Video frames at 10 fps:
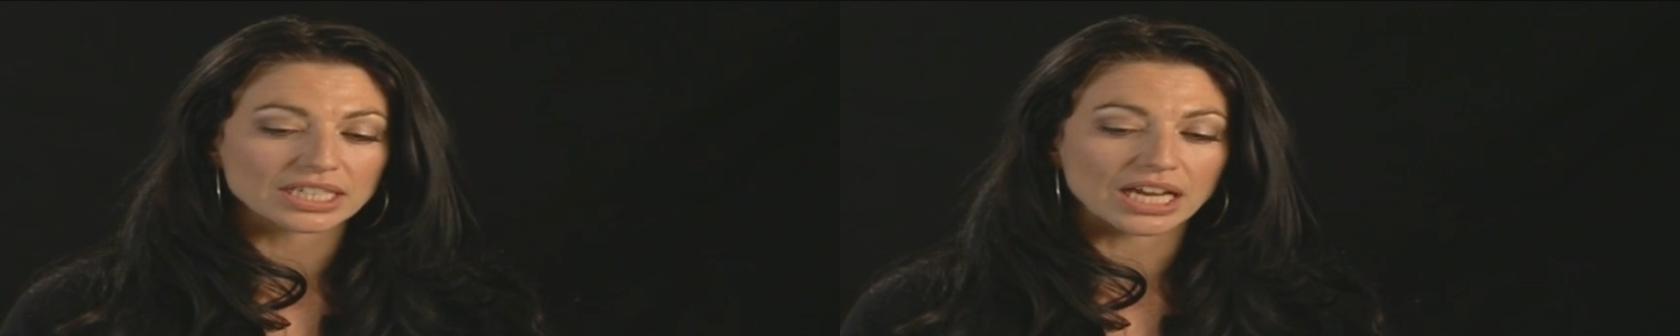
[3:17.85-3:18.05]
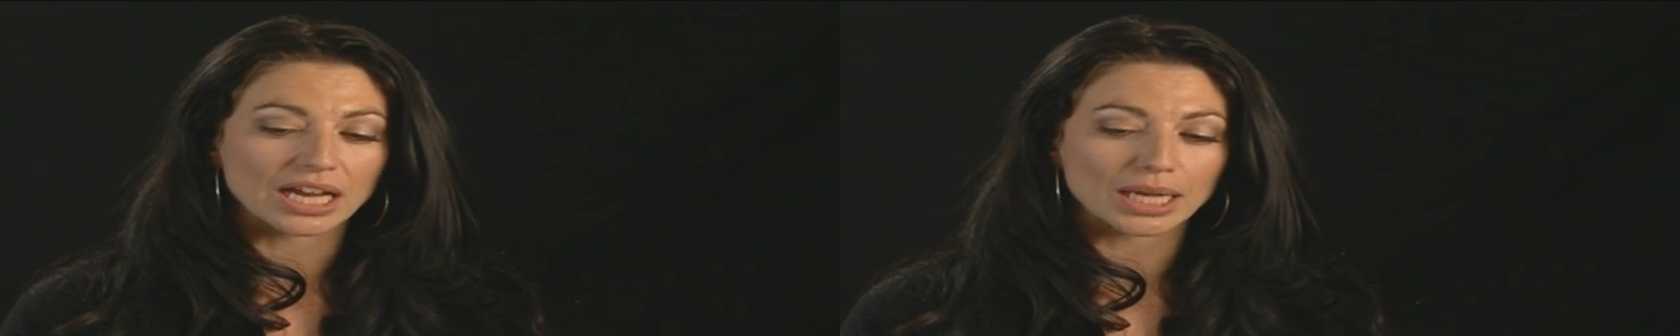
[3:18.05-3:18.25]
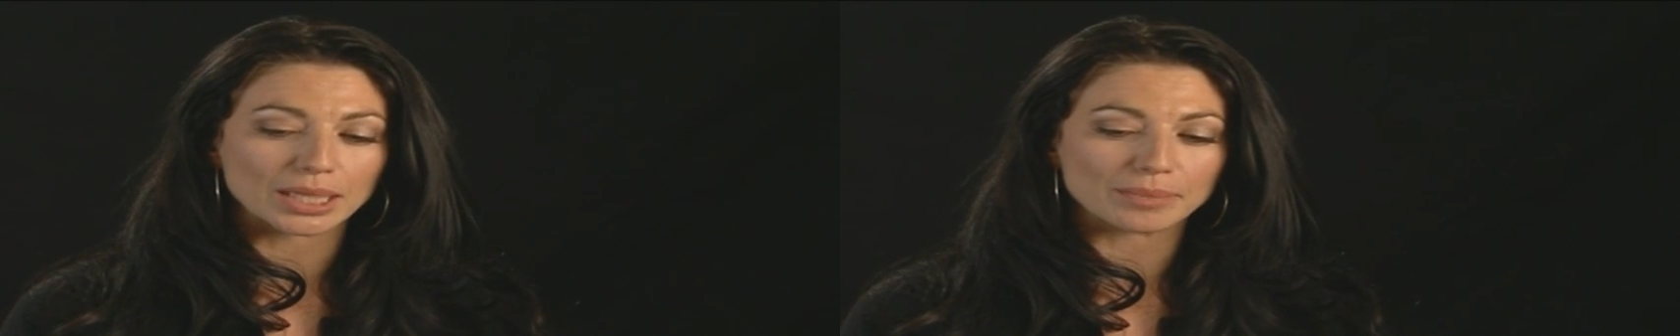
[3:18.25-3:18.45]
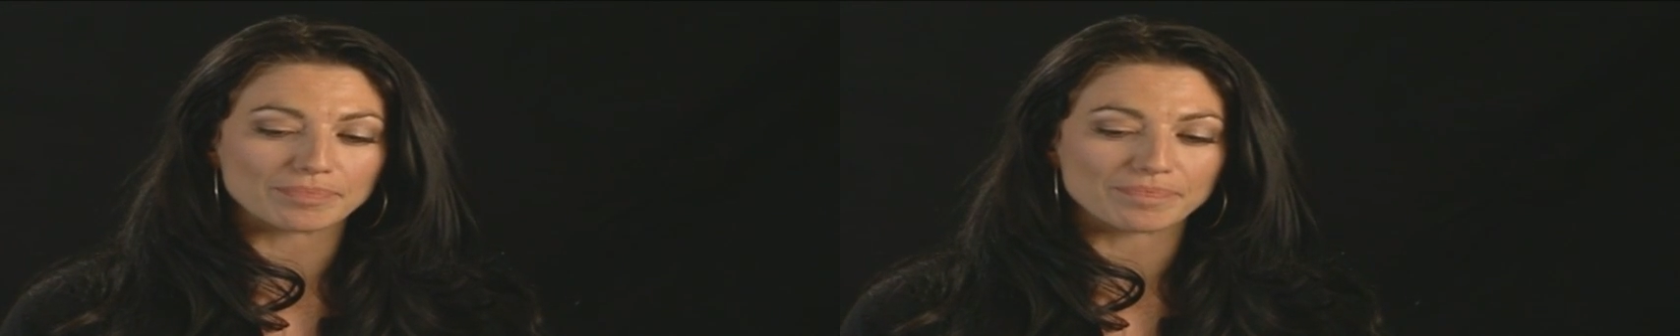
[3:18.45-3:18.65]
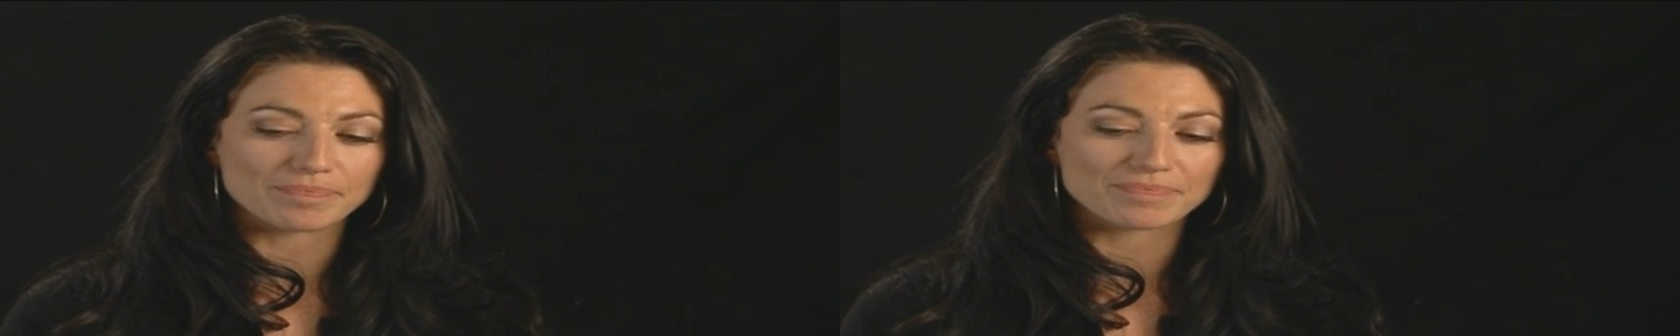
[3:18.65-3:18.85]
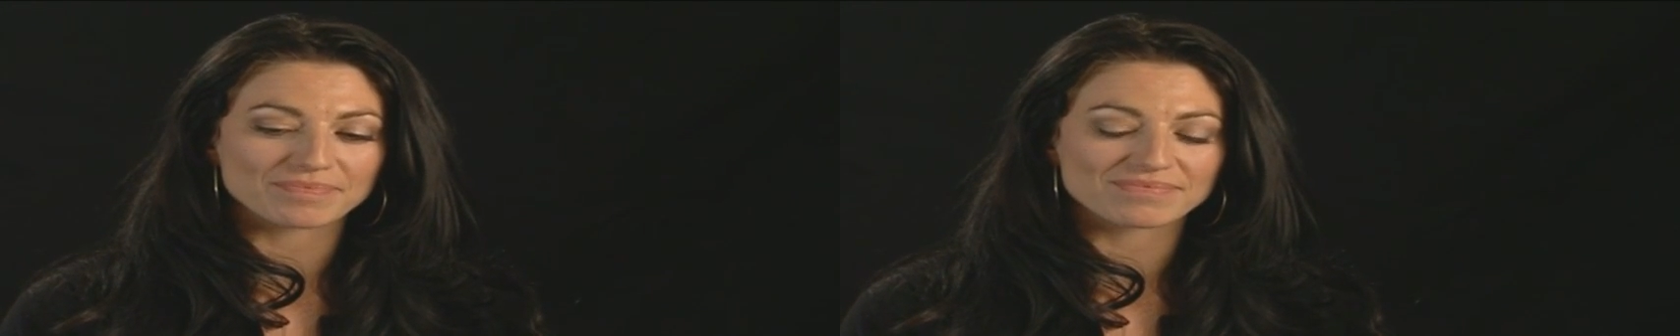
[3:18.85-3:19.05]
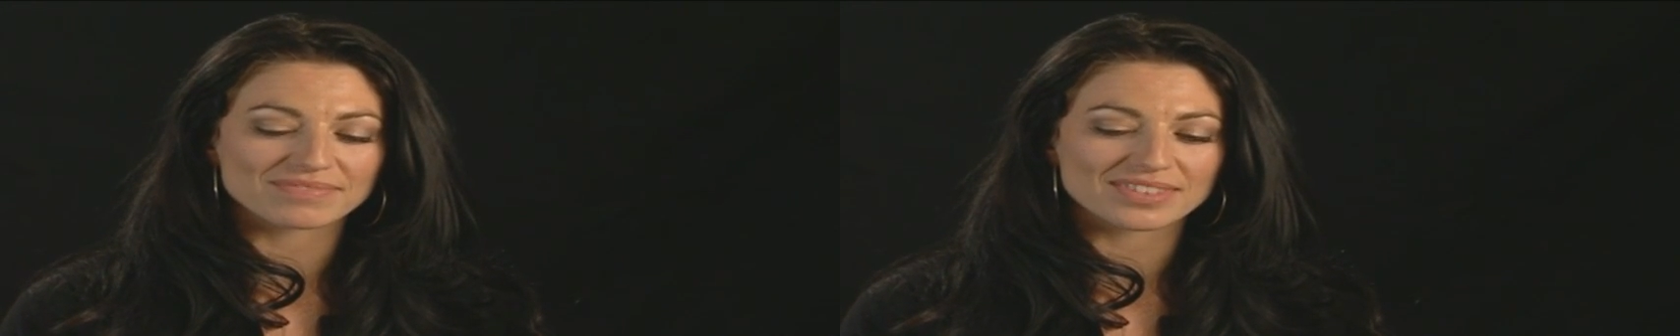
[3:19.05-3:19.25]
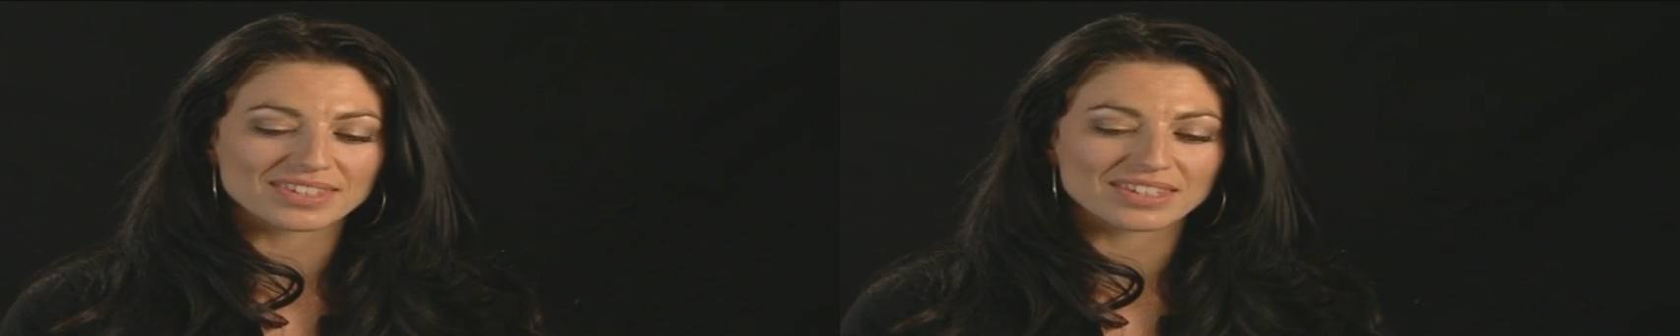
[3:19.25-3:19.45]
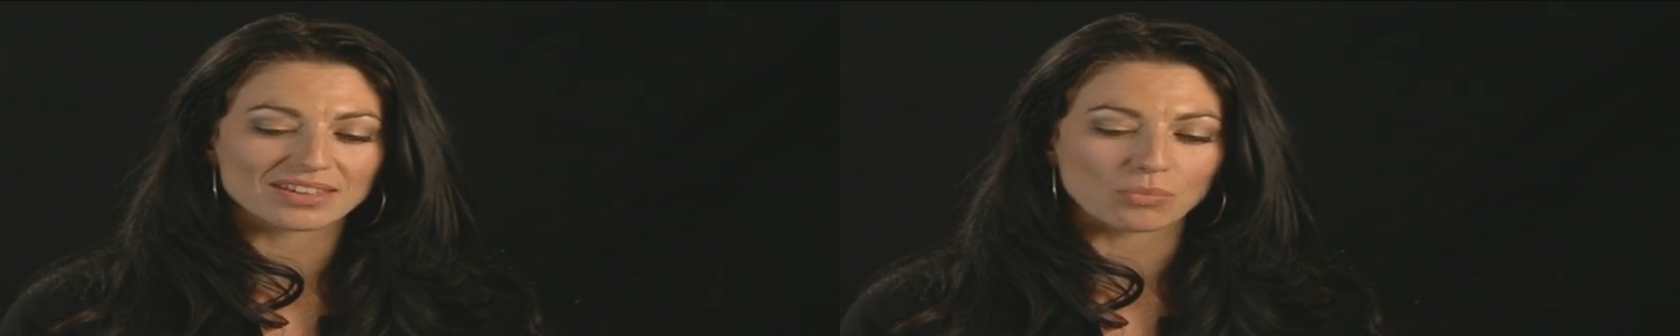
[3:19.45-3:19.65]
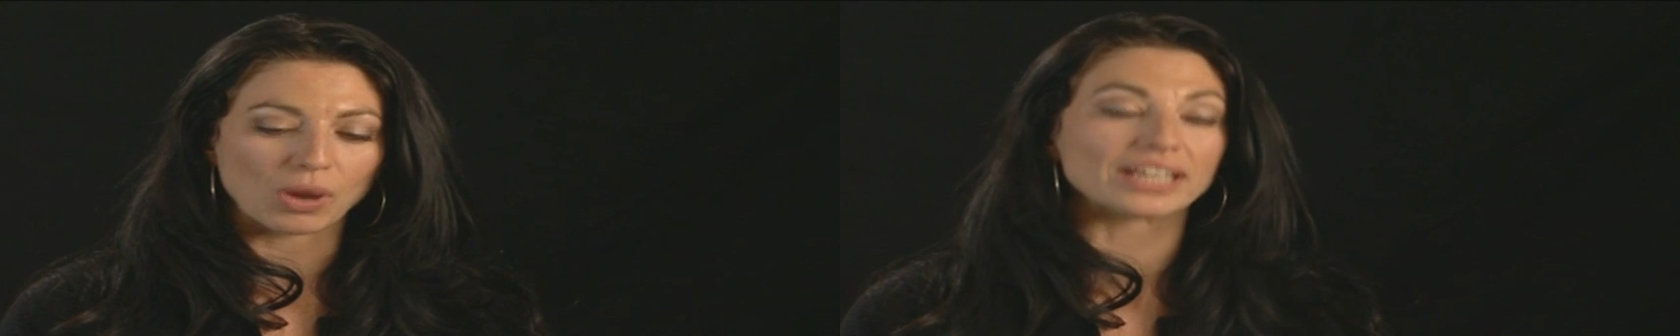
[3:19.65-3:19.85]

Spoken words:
well,